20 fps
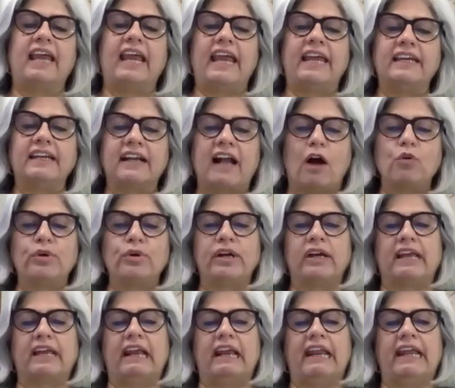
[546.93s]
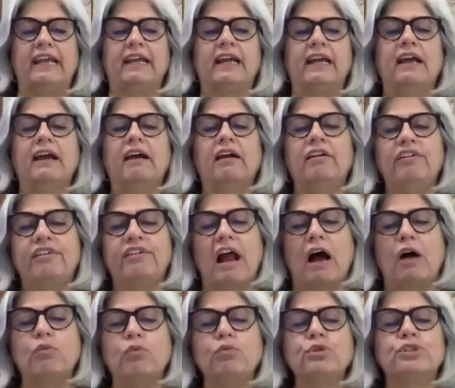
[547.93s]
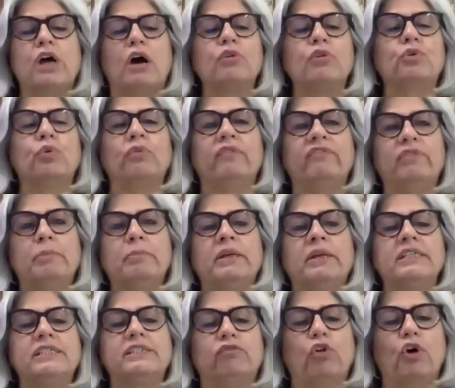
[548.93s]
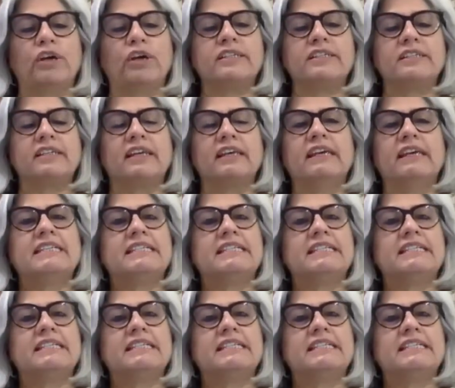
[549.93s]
encounter killing drowns out women's voice